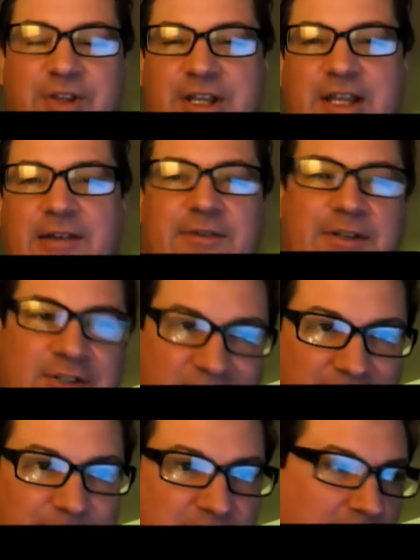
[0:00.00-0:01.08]
with a given
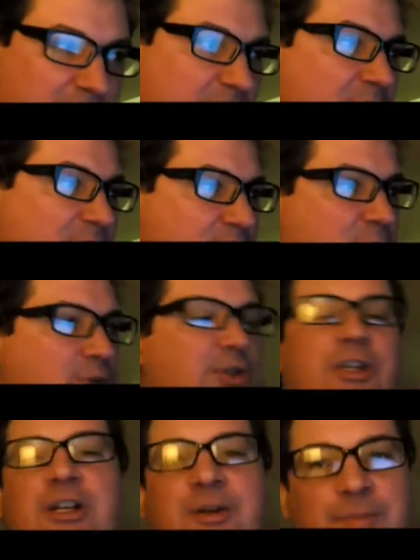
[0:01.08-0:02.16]
subject,
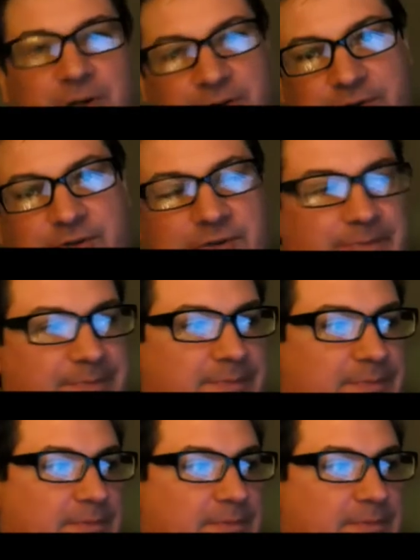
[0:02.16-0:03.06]
usually computers.